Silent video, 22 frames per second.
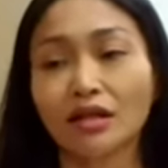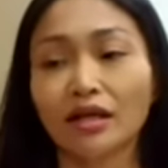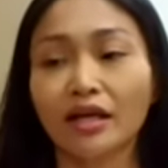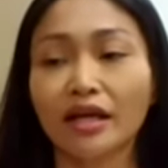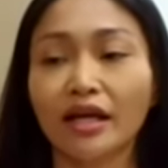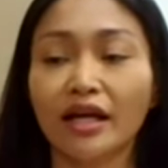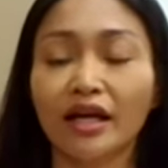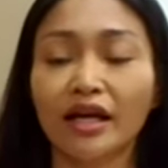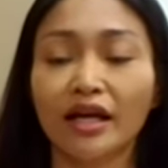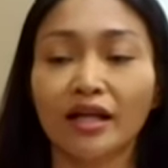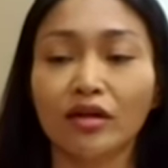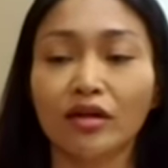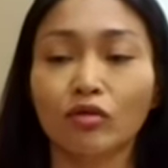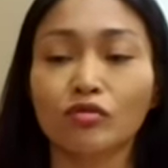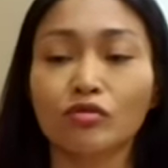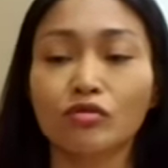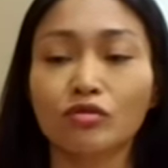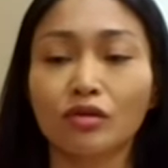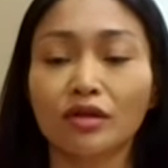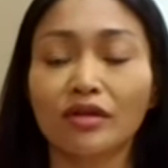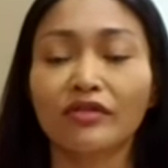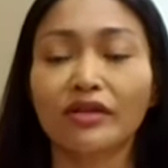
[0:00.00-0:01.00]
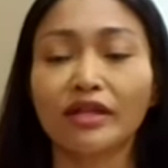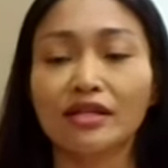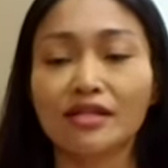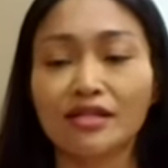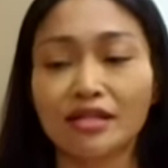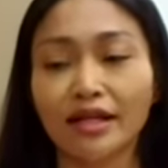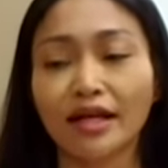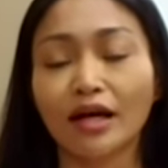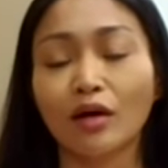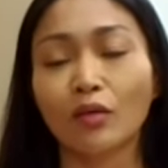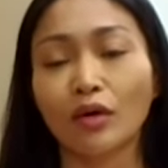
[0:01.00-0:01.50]
And also if, let's
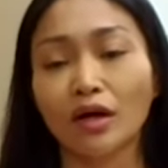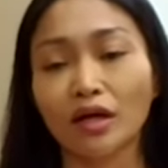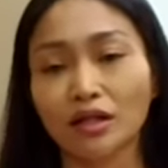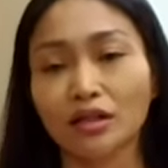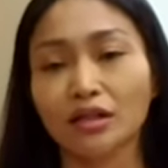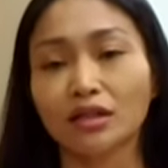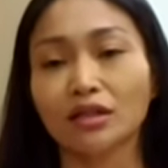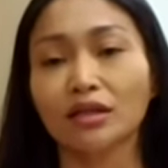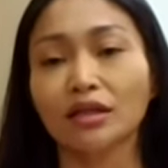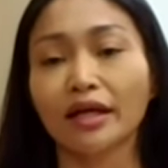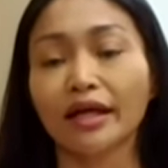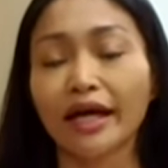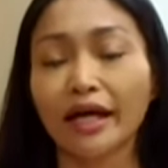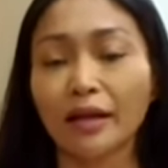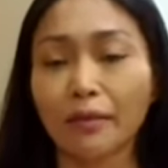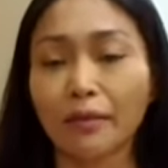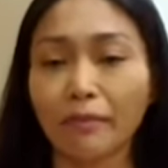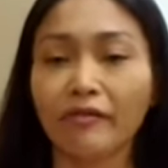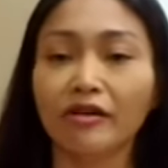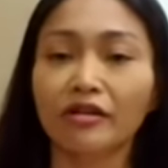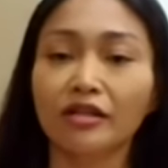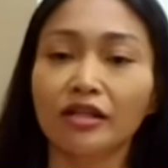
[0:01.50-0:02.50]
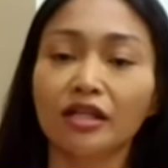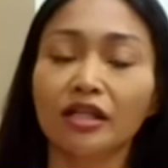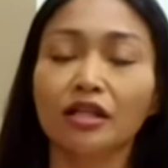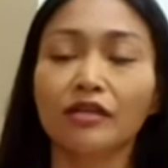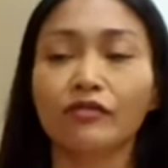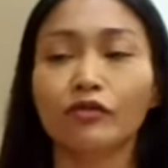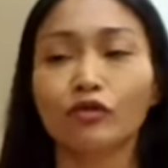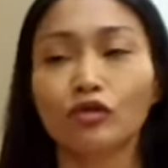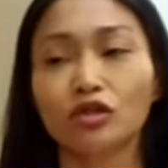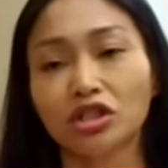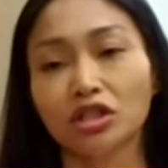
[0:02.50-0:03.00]
say, I want to get pregnant in
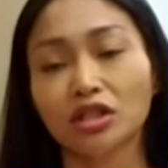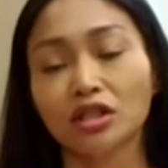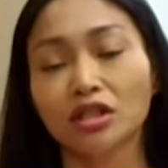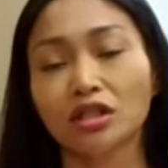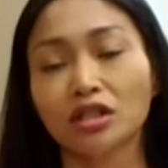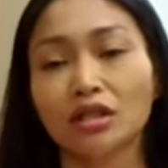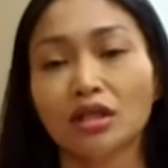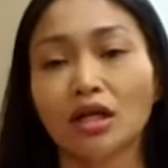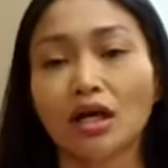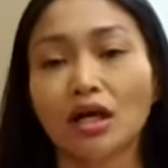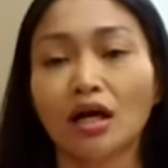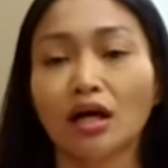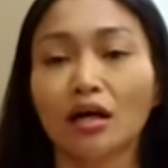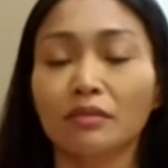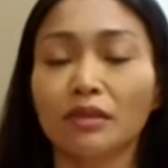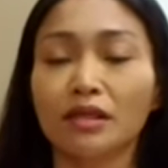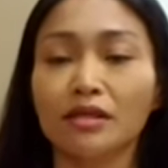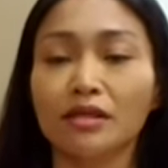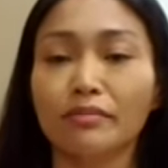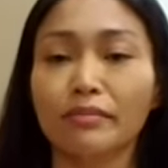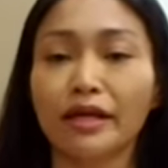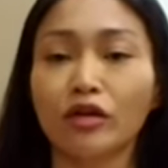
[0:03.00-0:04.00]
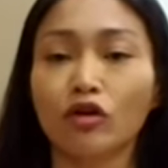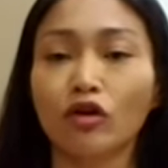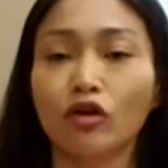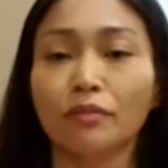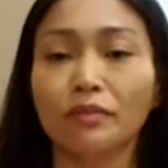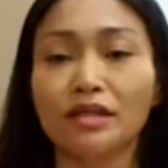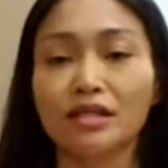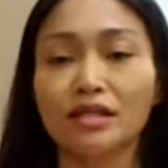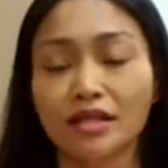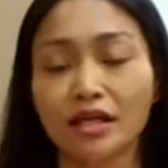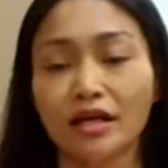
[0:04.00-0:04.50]
the future, it may
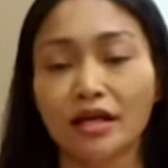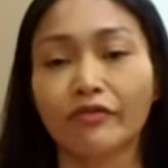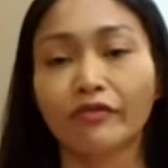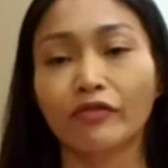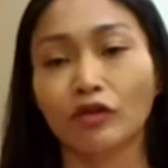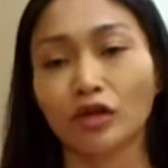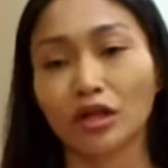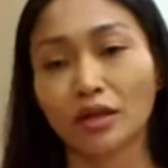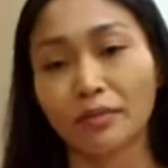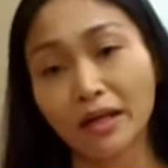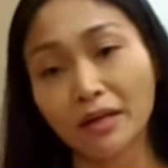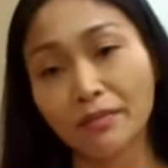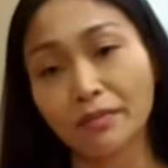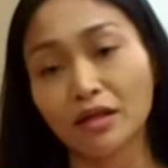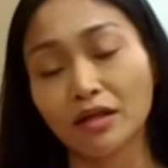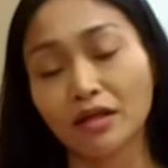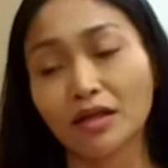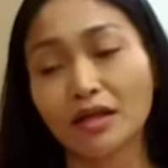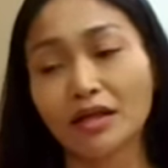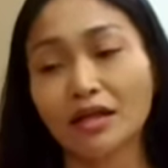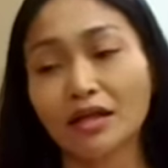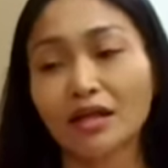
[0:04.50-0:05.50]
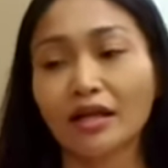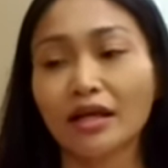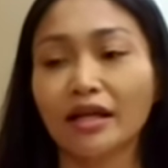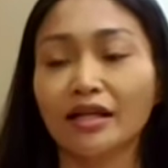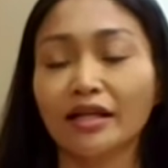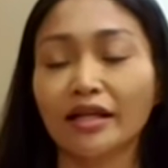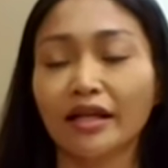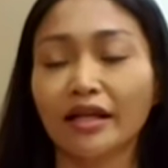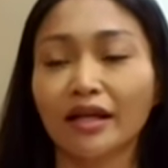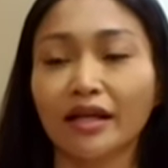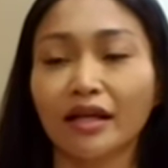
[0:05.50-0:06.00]
not be safe for the baby. And
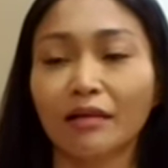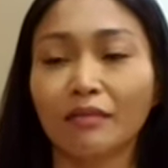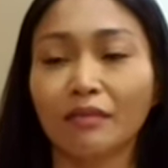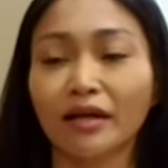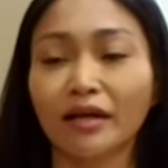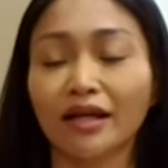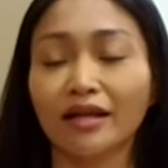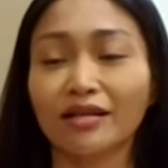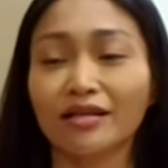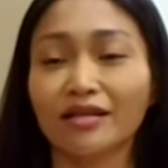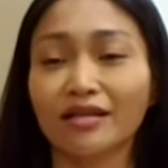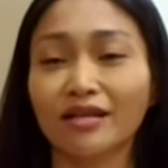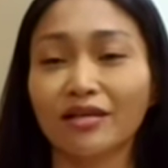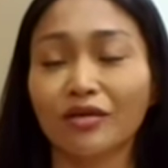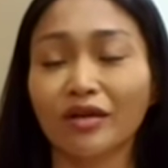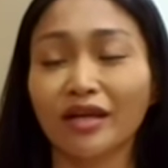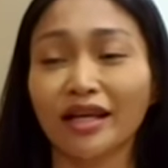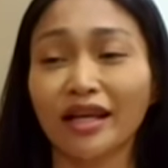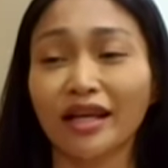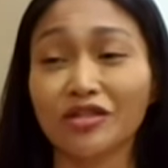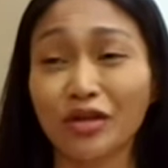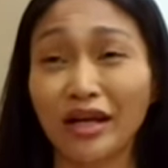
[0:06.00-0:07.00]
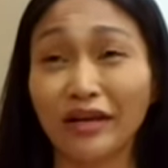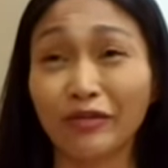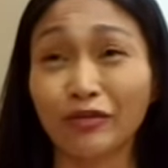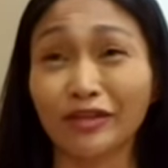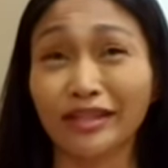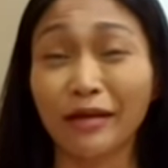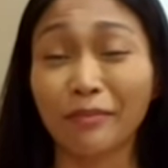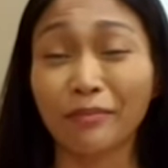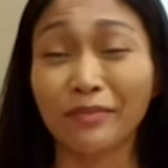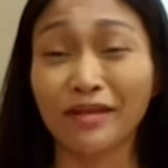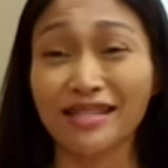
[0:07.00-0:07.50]
then I'm like, okay, so I have to
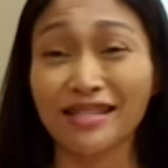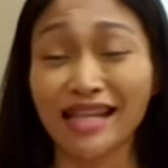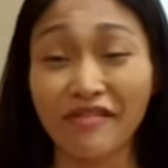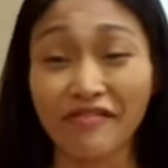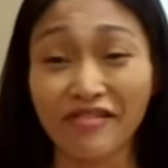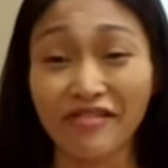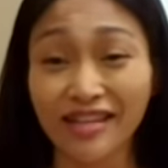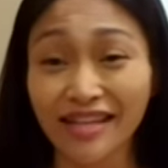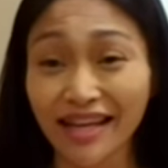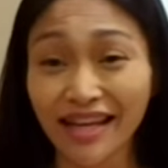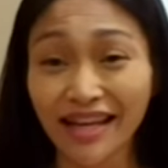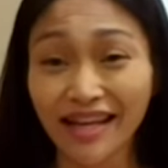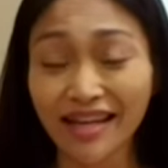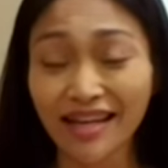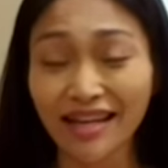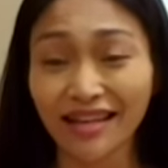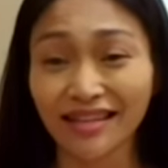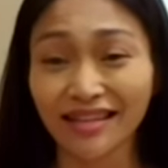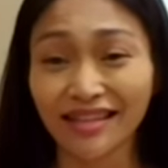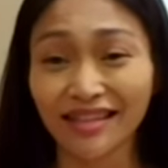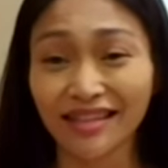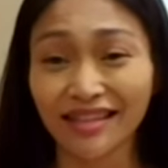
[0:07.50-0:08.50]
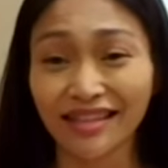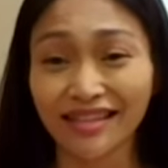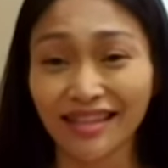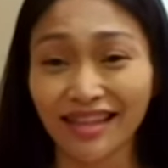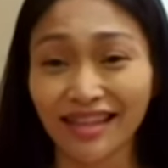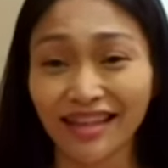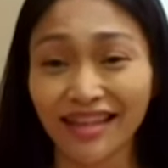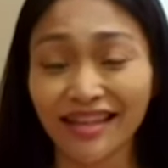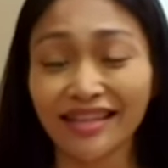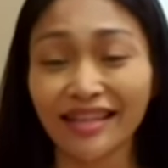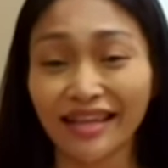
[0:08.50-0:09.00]
take pills every day until I
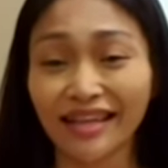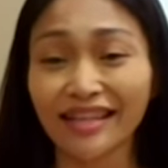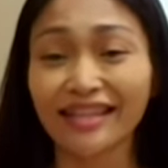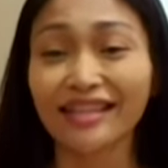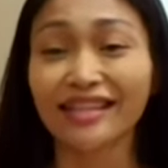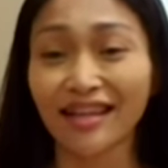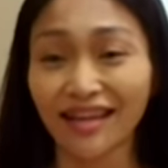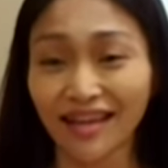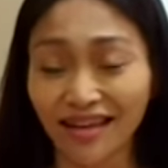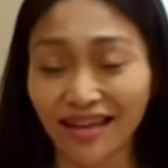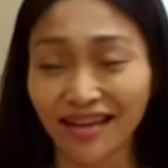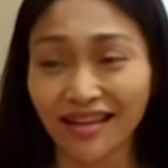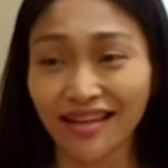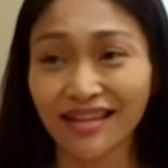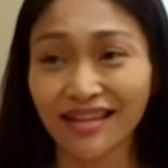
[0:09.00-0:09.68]
die? Like, yeah.